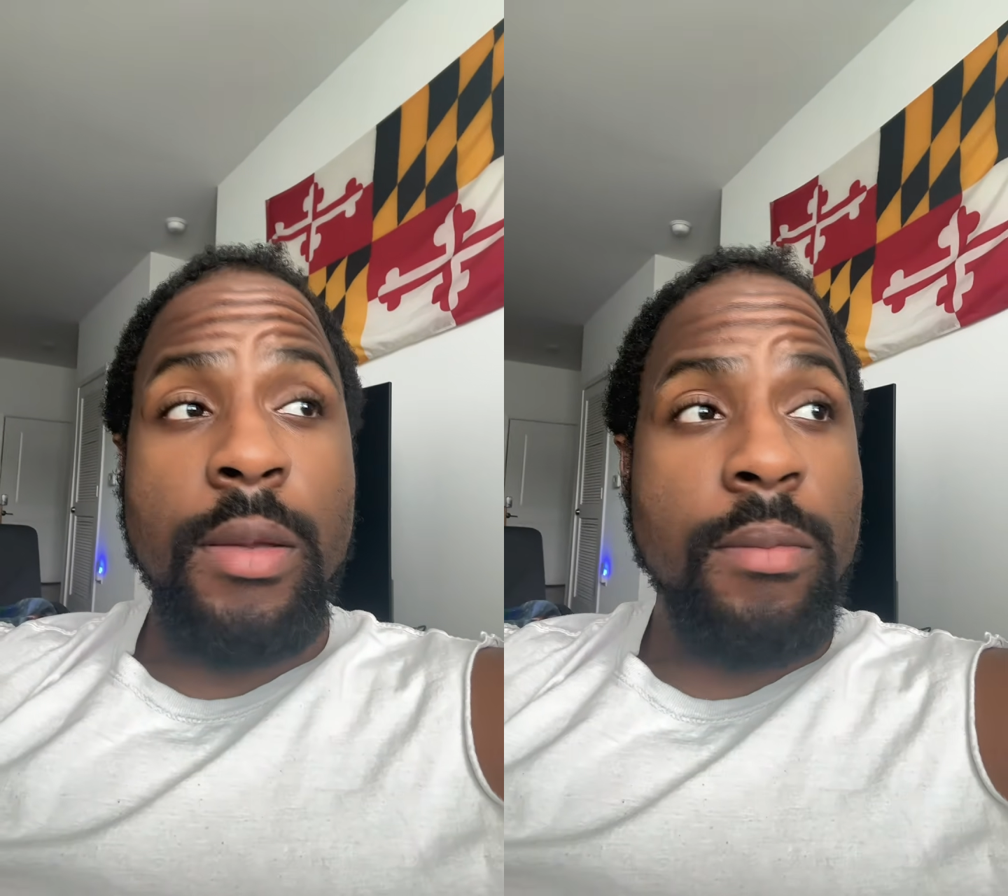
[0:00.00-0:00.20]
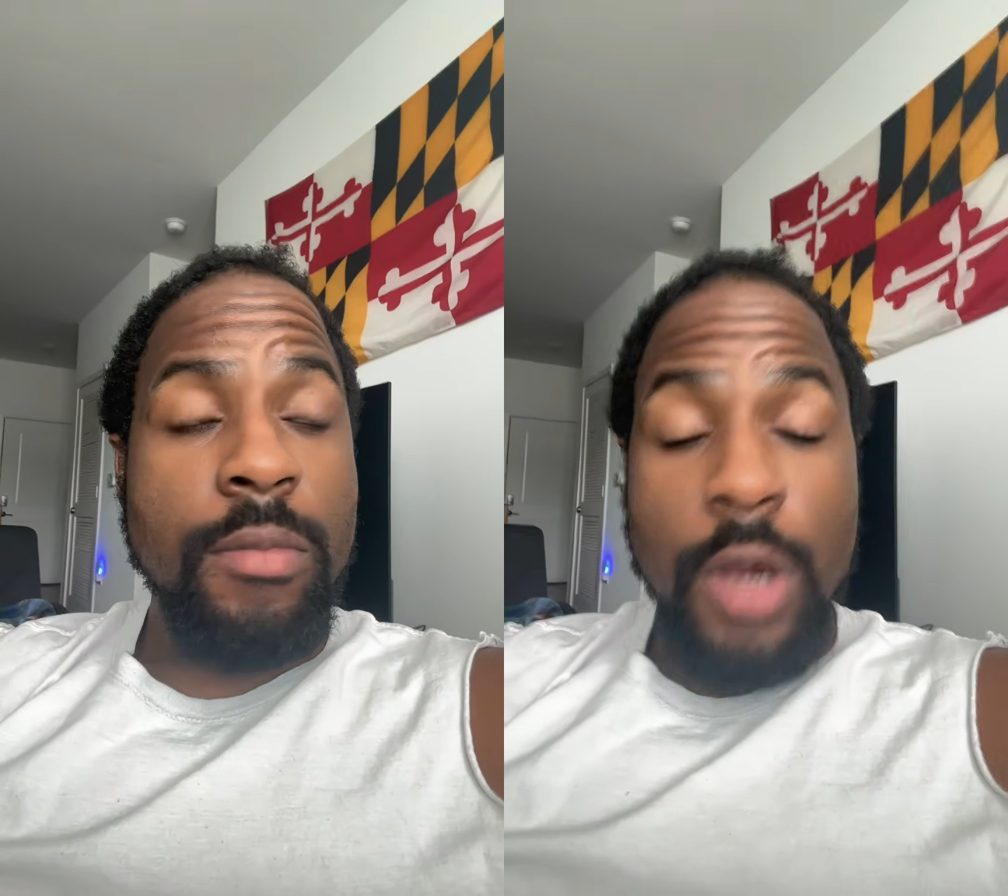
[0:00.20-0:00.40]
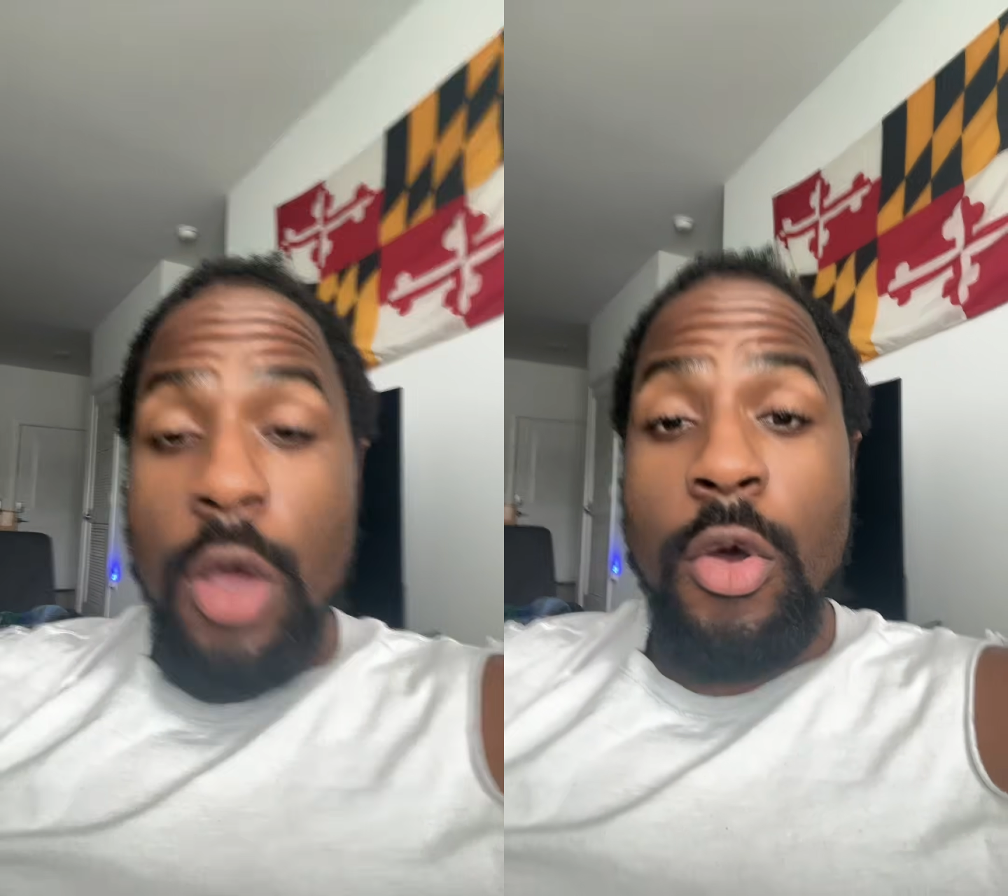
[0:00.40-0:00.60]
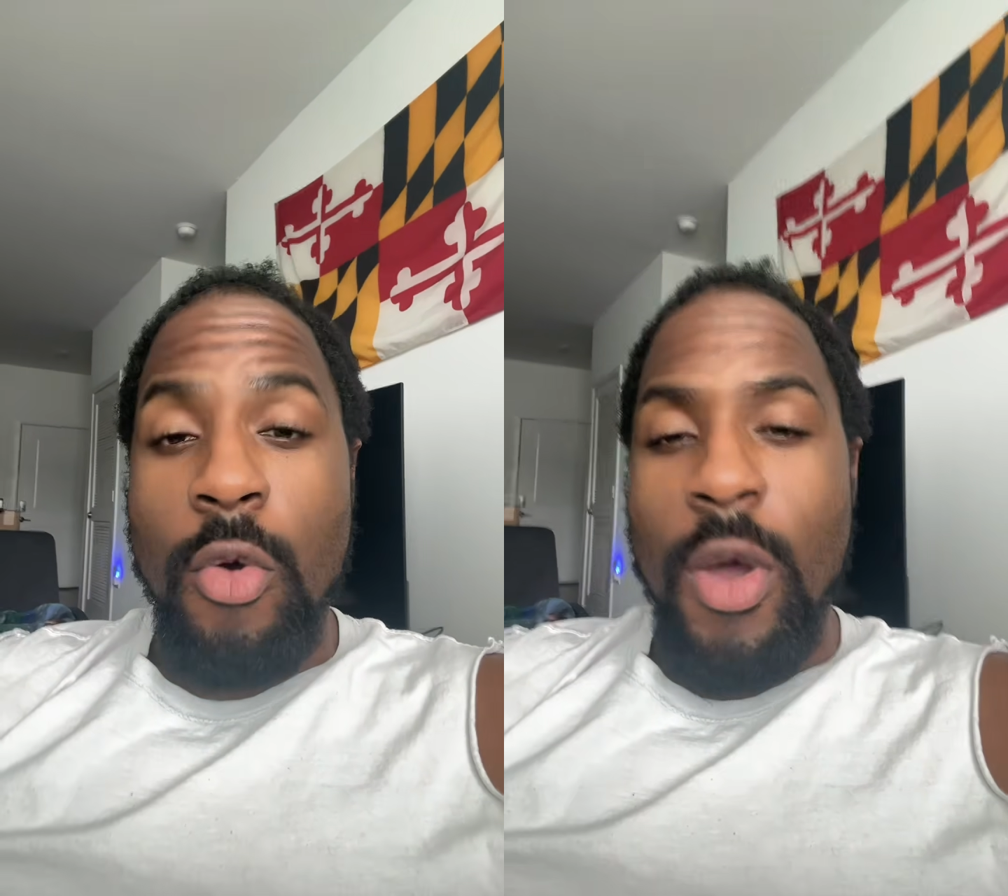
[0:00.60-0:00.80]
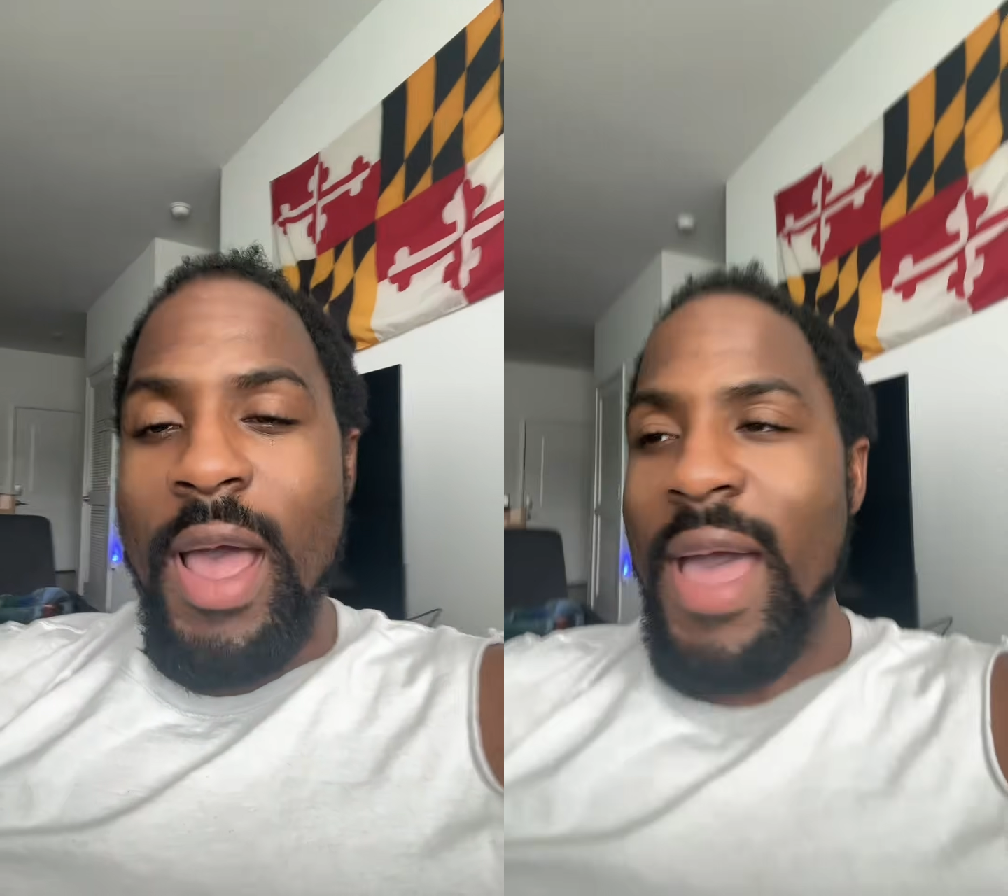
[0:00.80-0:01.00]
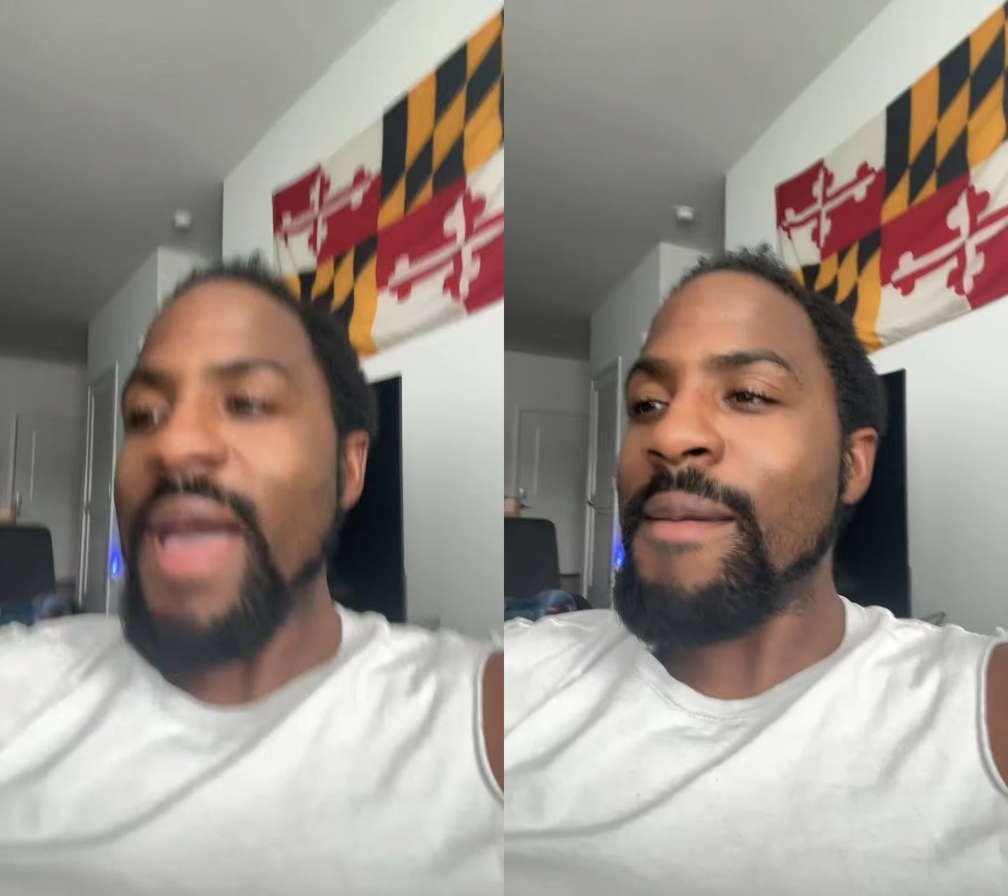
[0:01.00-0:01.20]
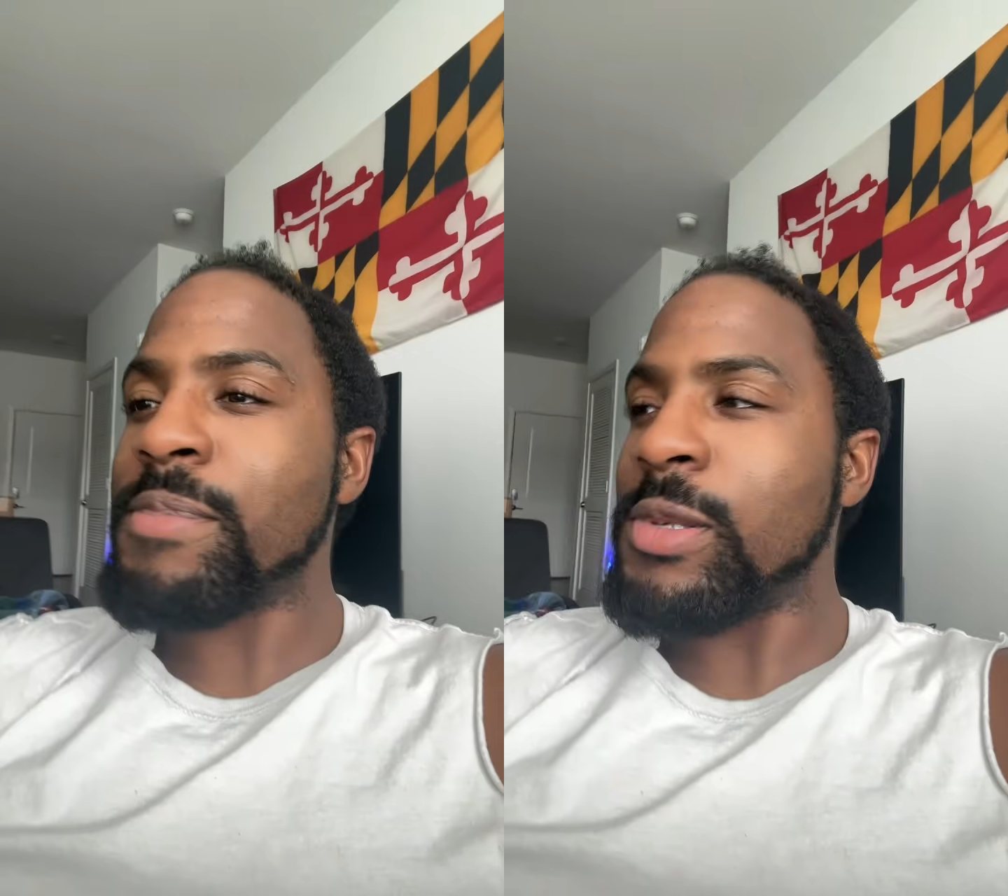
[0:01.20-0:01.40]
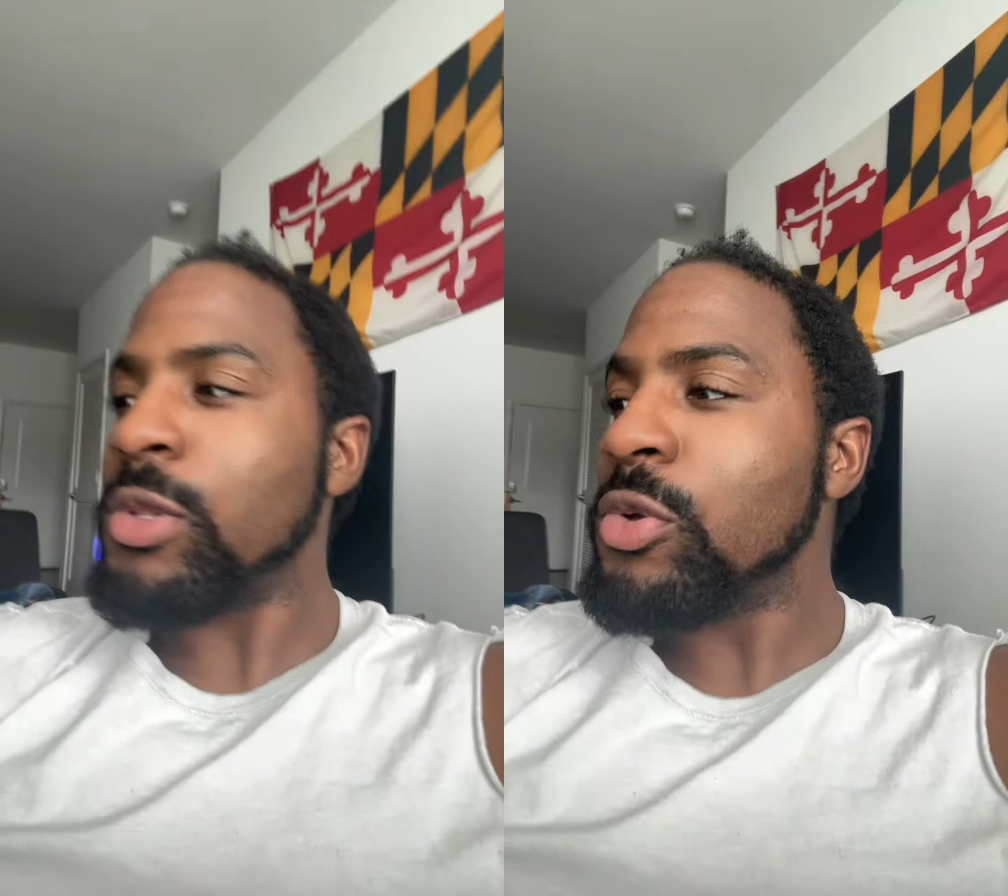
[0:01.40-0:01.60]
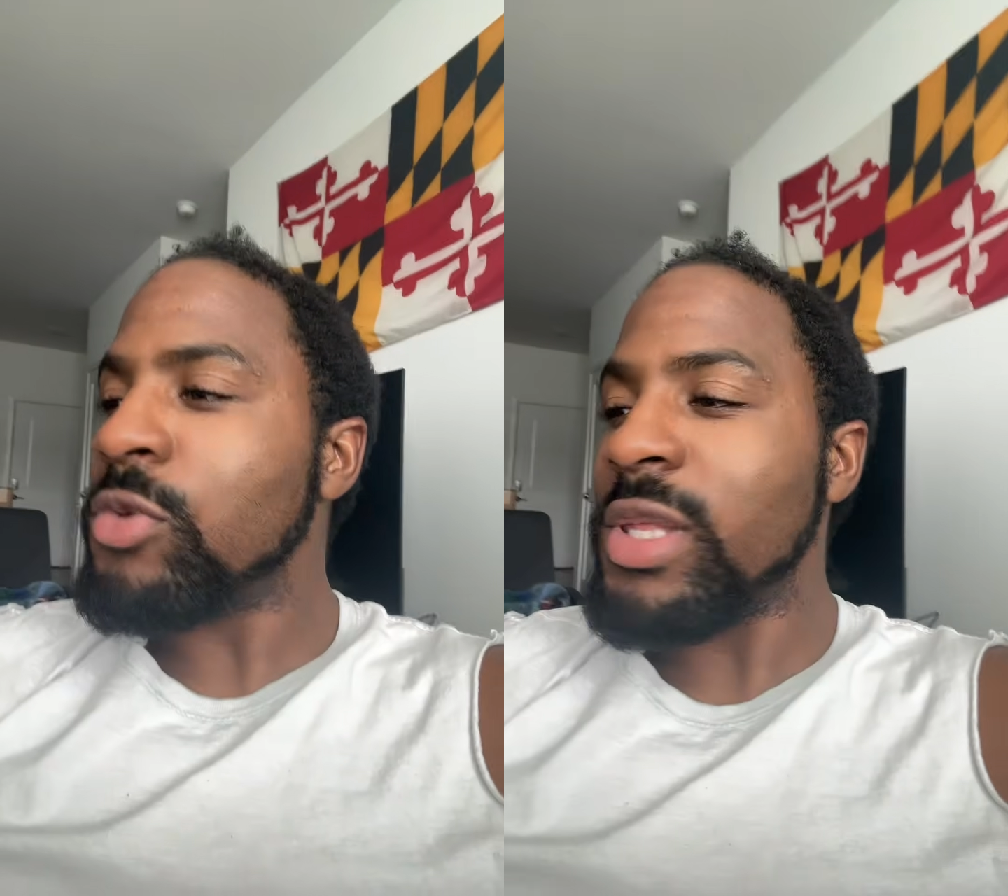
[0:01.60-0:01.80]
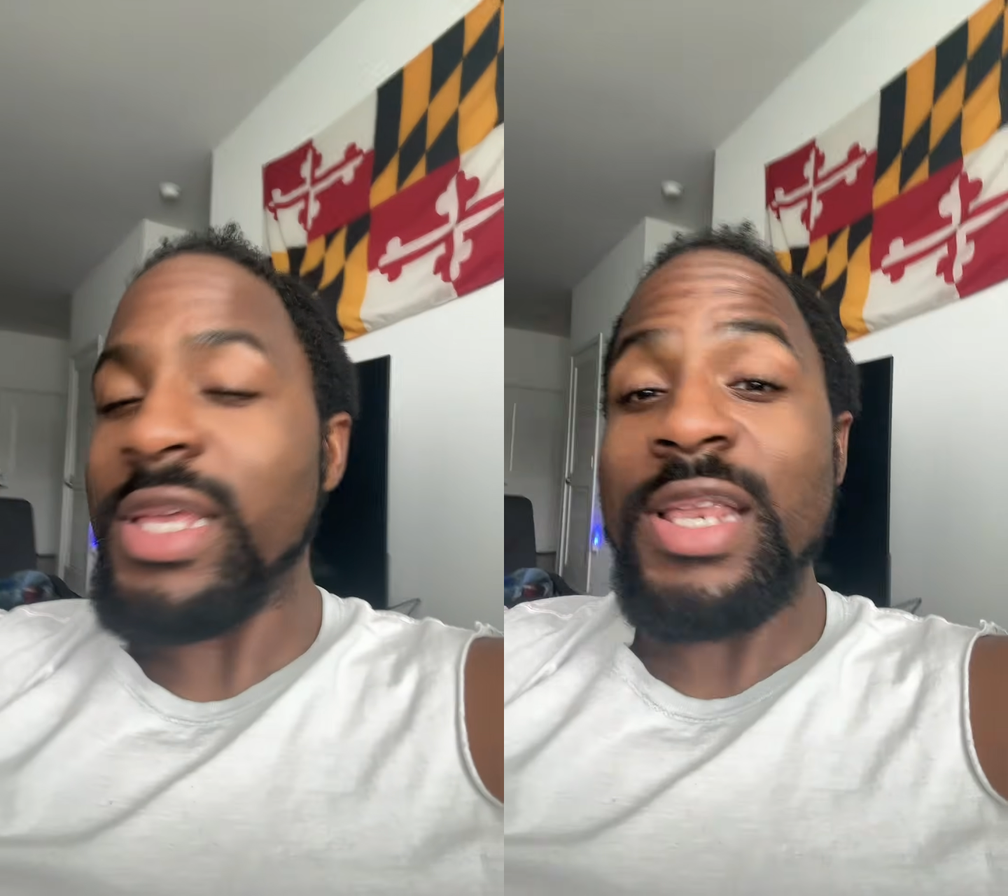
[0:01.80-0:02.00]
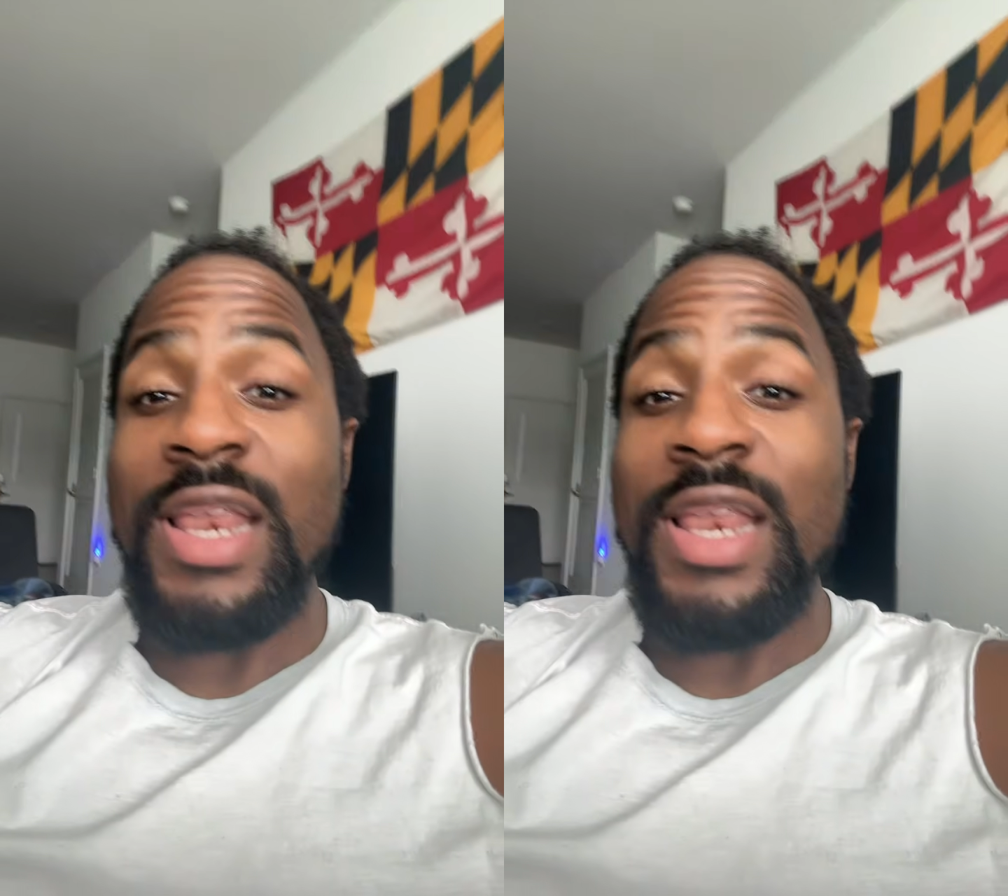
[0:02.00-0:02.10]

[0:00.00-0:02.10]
No, absolutely